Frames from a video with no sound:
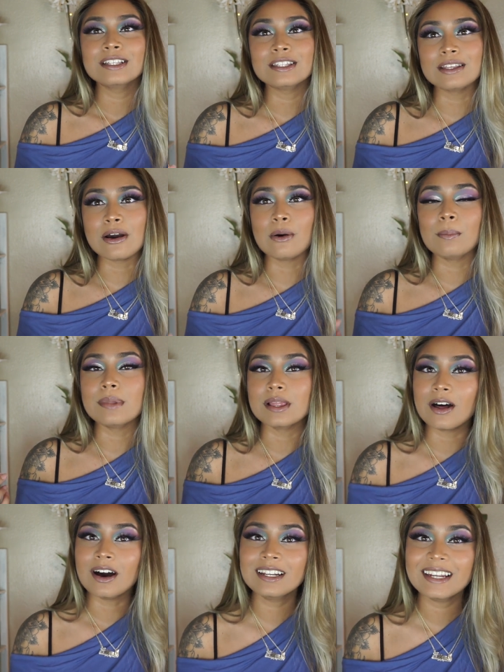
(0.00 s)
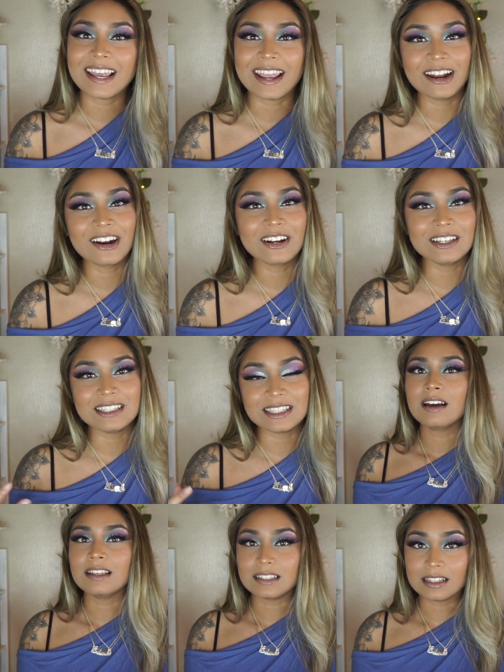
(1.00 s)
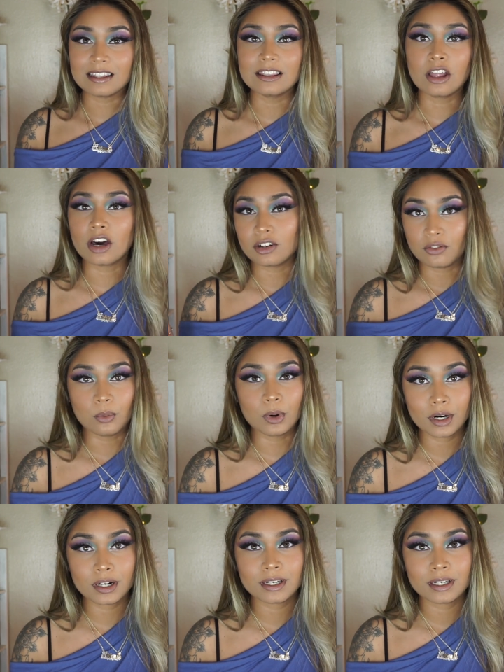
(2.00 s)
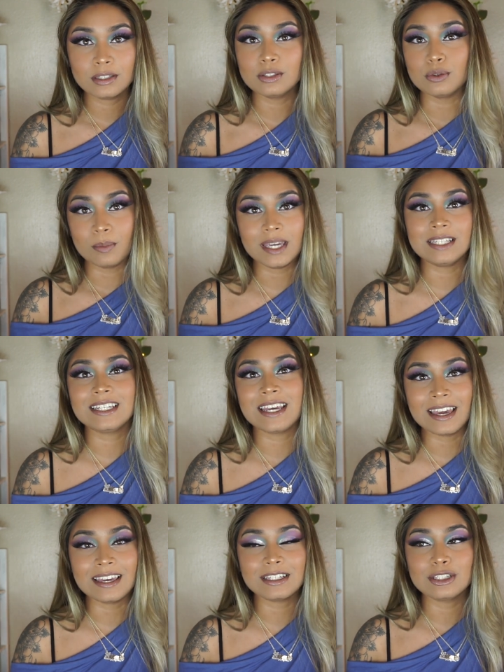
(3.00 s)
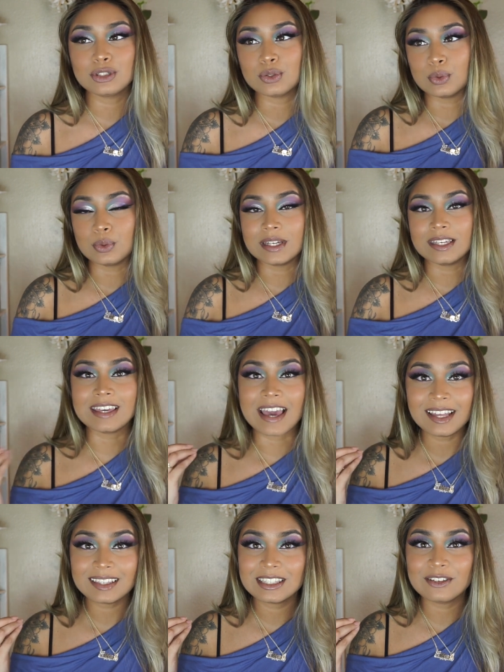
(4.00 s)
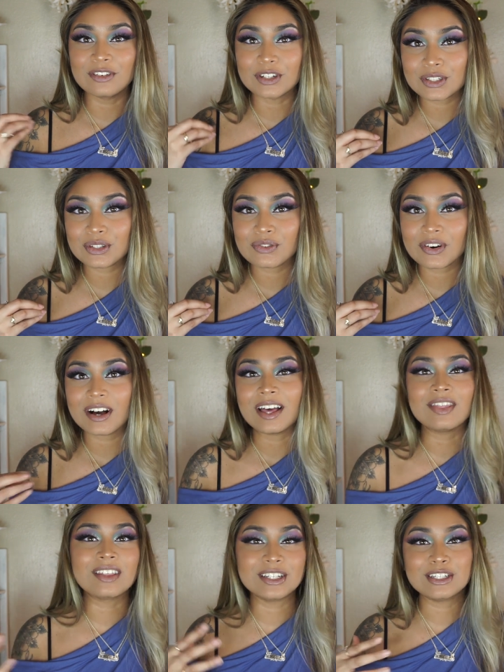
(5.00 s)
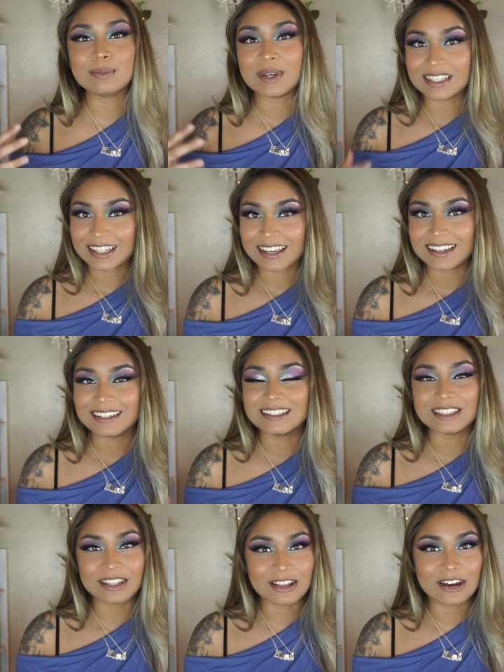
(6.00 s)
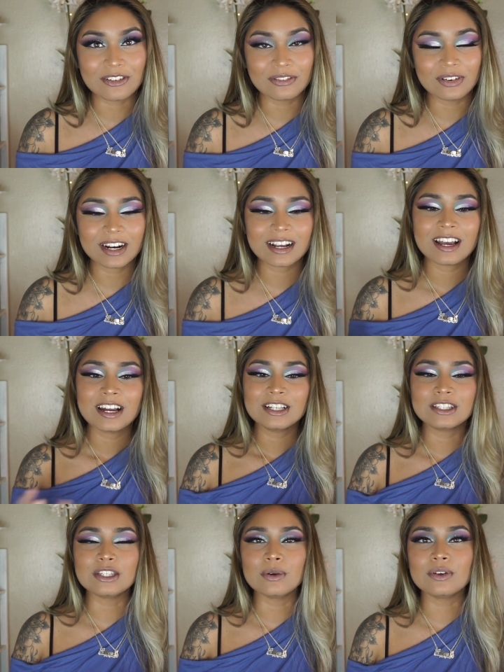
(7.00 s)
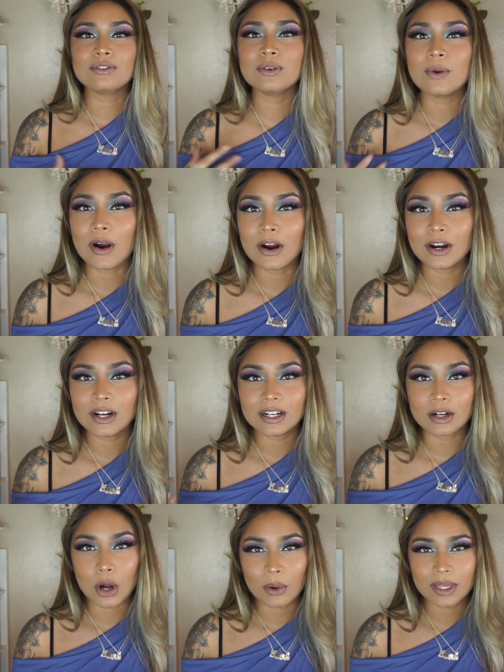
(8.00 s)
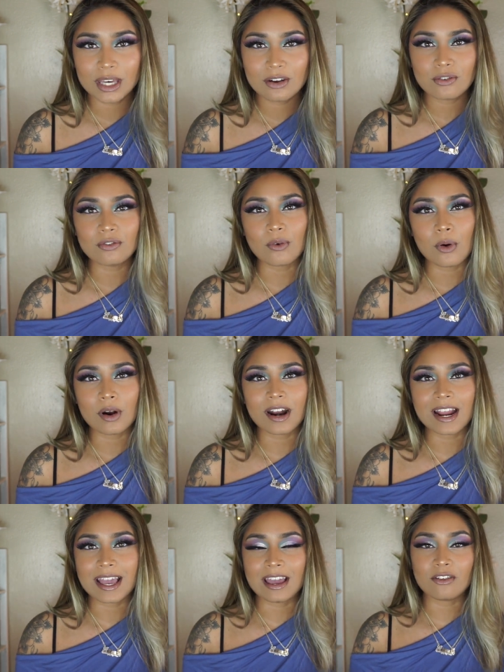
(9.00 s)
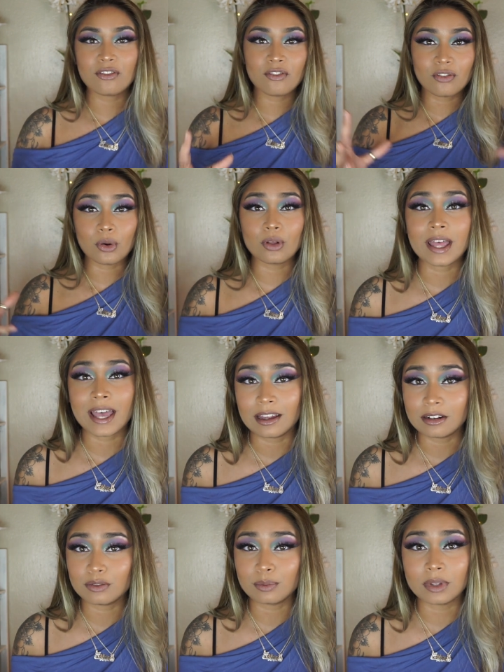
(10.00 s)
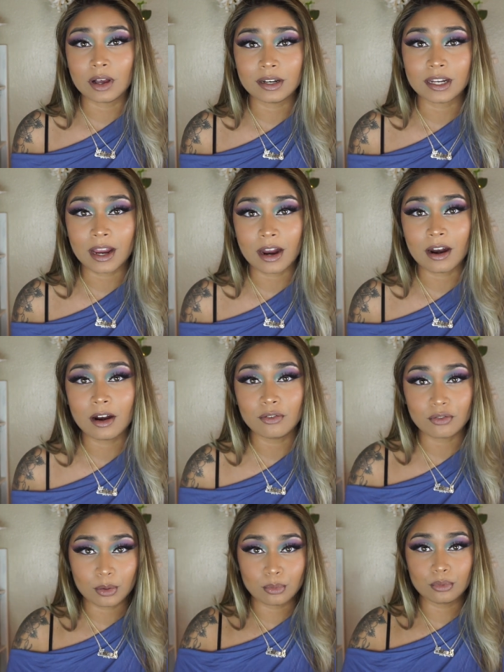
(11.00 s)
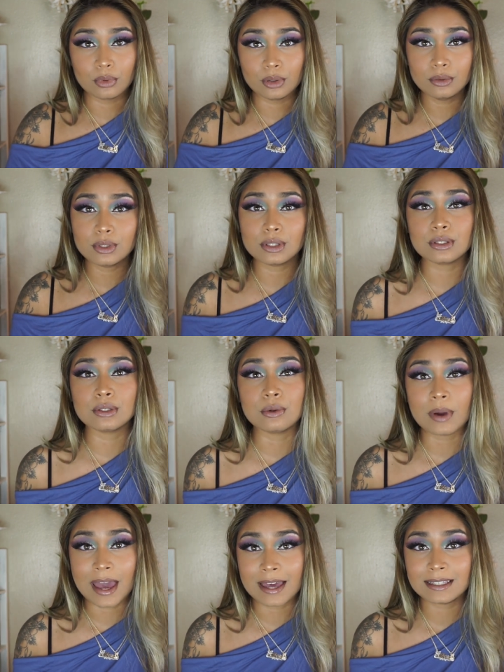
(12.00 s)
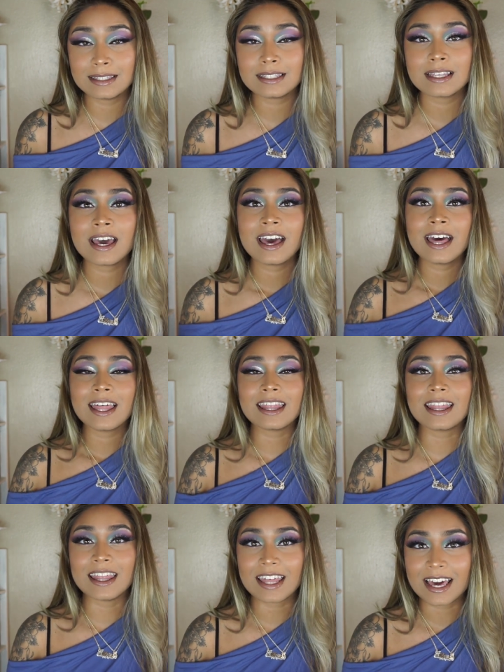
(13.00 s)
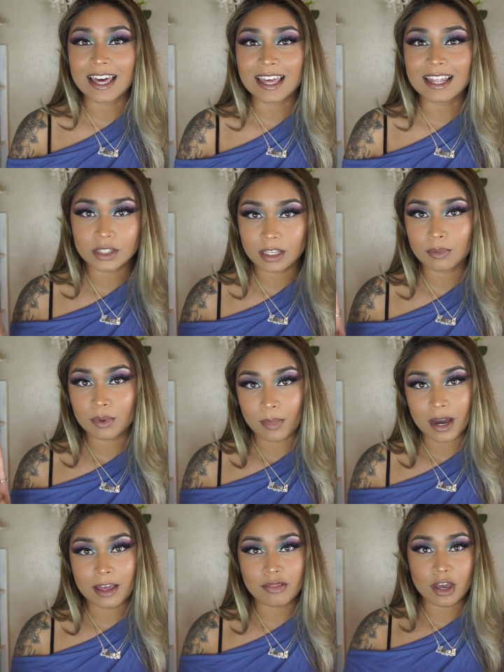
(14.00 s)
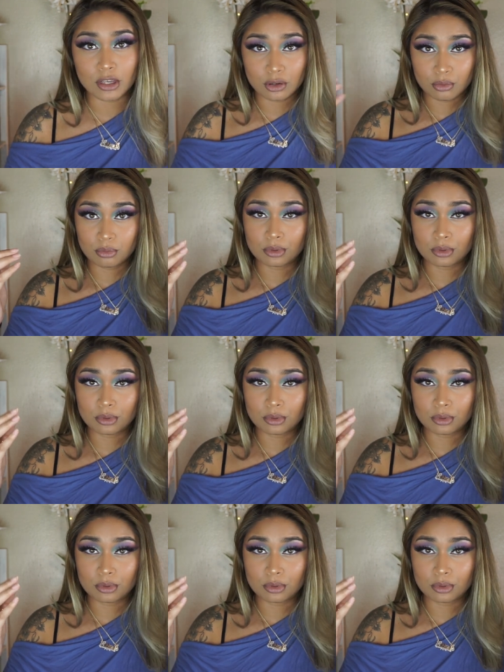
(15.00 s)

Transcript: So blonde hair is, is a lot of work to maintain, to get first of all, and then to maintain is a lot of work. So if you are going for a full head of blonde hair from roots to ends, then keep in mind that your